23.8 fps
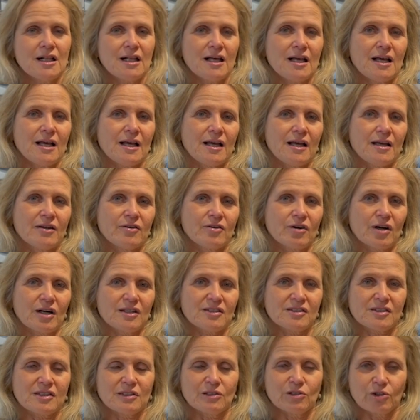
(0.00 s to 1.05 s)
and I
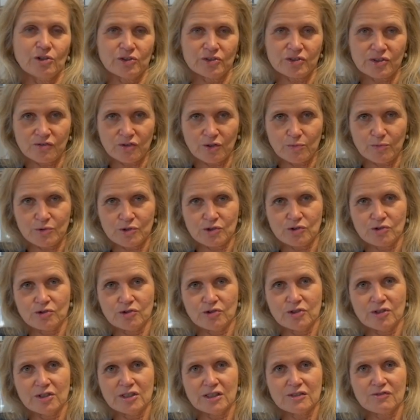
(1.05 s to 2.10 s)
see lots of
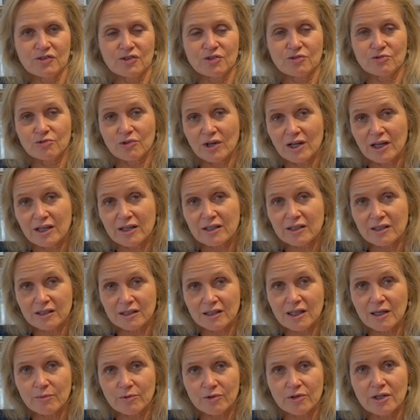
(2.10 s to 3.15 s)
opportunities for greater
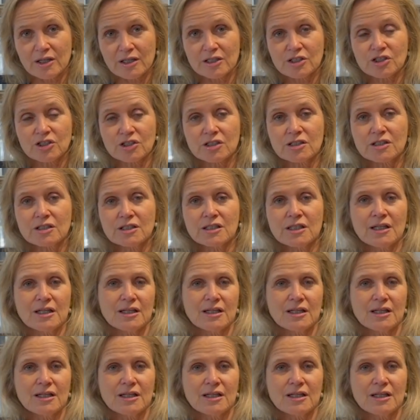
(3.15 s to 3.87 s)
collaboration.